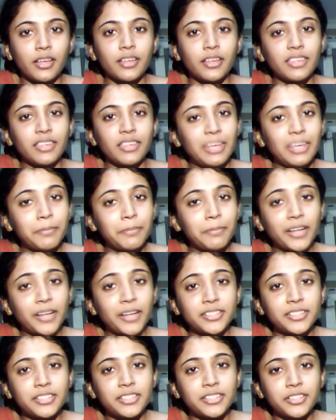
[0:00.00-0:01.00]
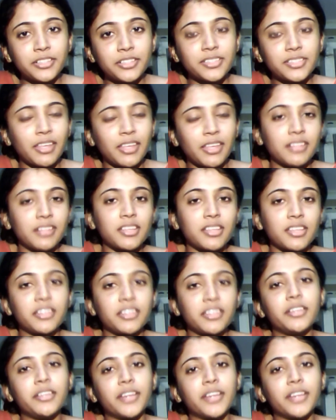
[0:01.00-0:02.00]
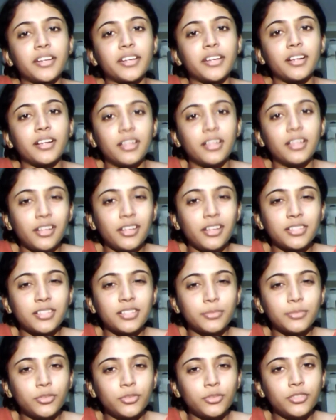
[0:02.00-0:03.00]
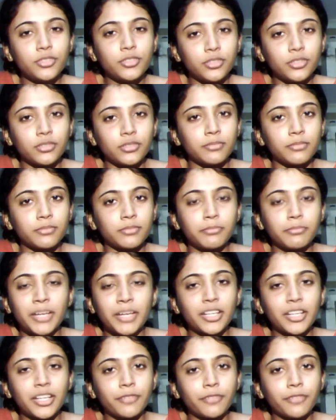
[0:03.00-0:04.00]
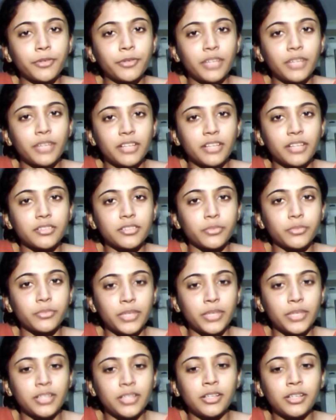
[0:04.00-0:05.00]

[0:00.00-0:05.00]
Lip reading: Keep practicing your scales until you get a clear, smooth tone. Might take a few days or a week.